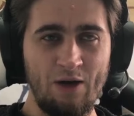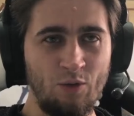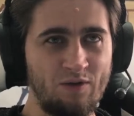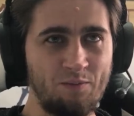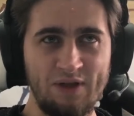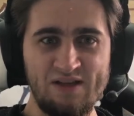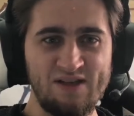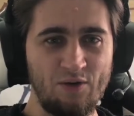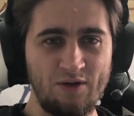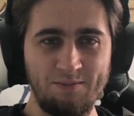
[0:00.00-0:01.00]
it plays
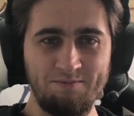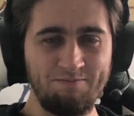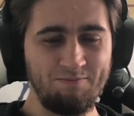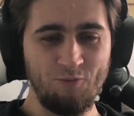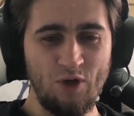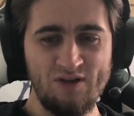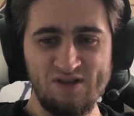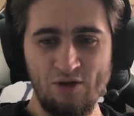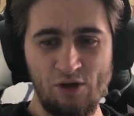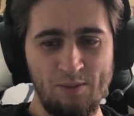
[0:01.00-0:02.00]
out and what is
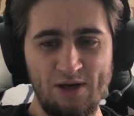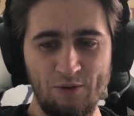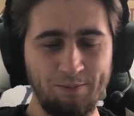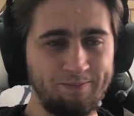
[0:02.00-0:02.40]
it all about.